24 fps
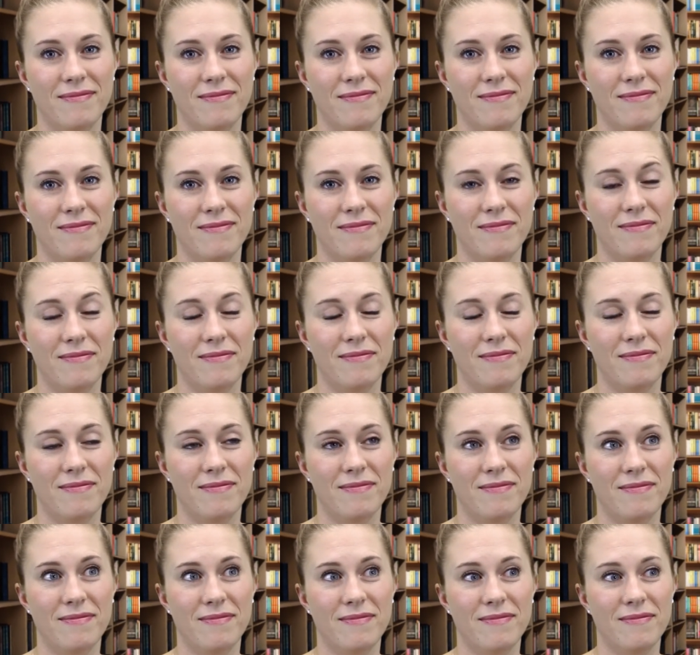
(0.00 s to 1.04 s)

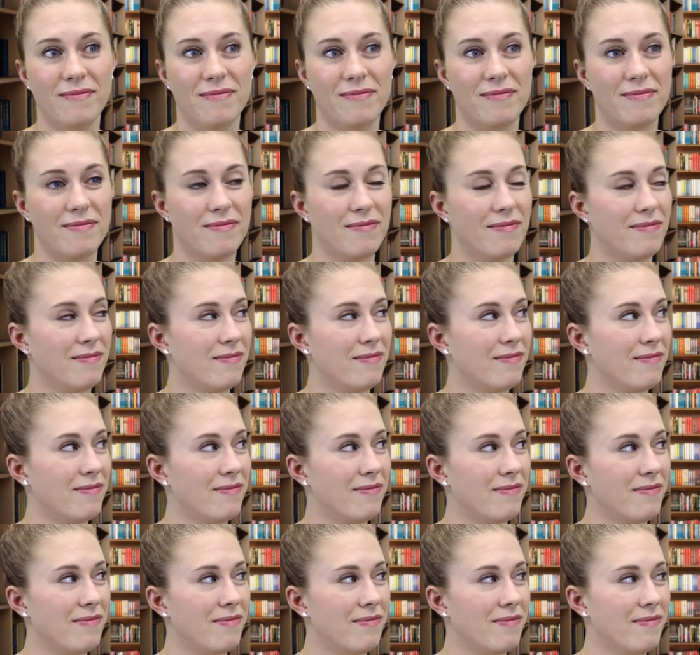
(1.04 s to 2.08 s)

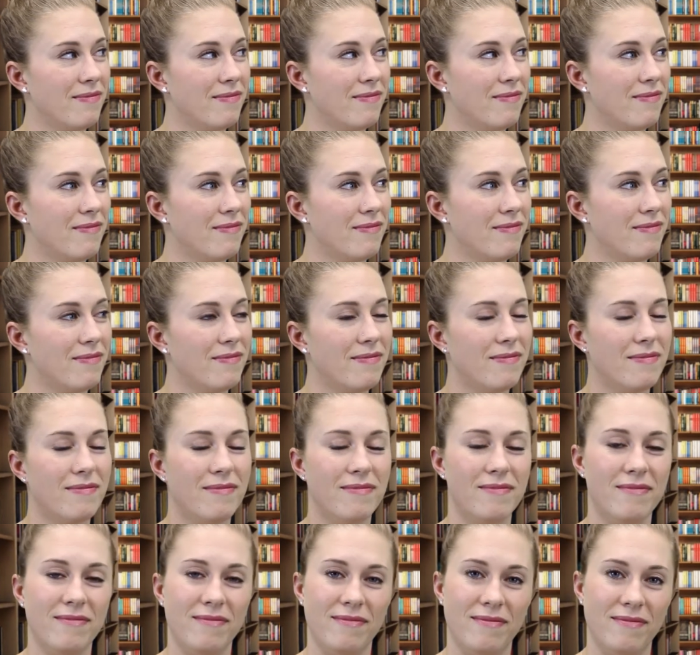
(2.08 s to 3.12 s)

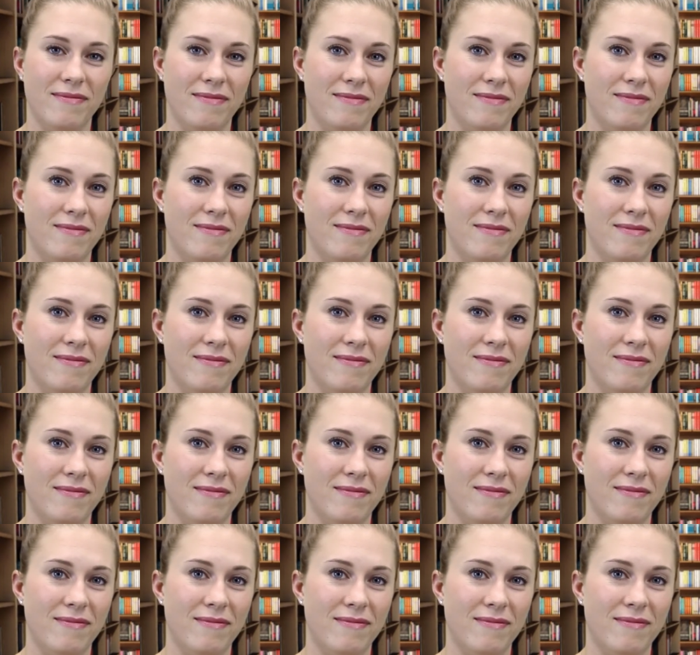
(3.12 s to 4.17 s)

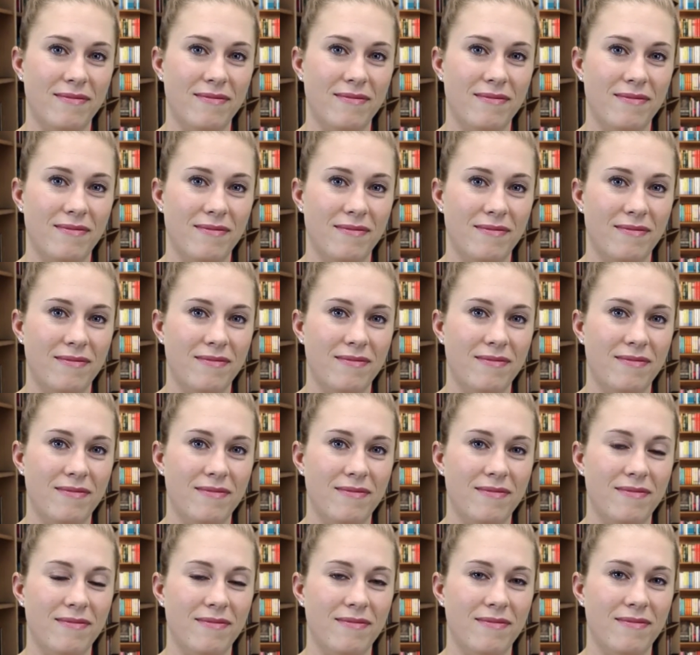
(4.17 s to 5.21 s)

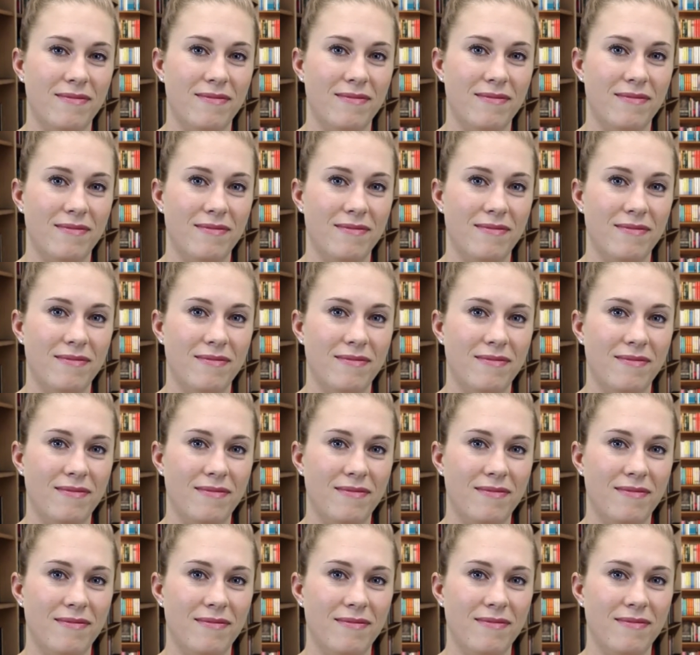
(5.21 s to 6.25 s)

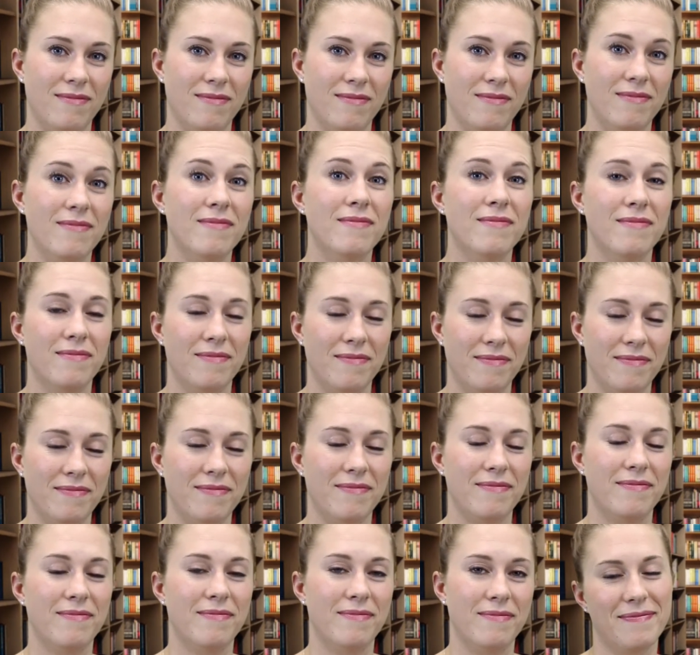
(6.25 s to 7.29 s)

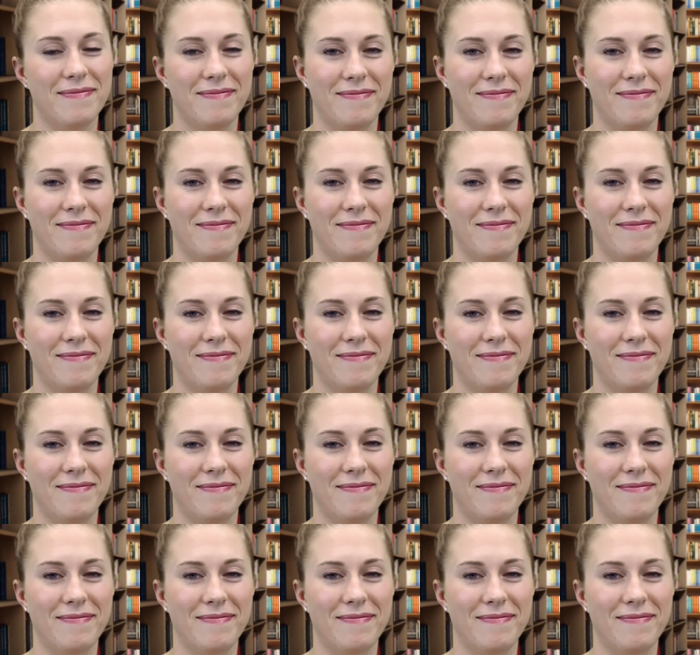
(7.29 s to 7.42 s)
No words are spoken by the person on screen.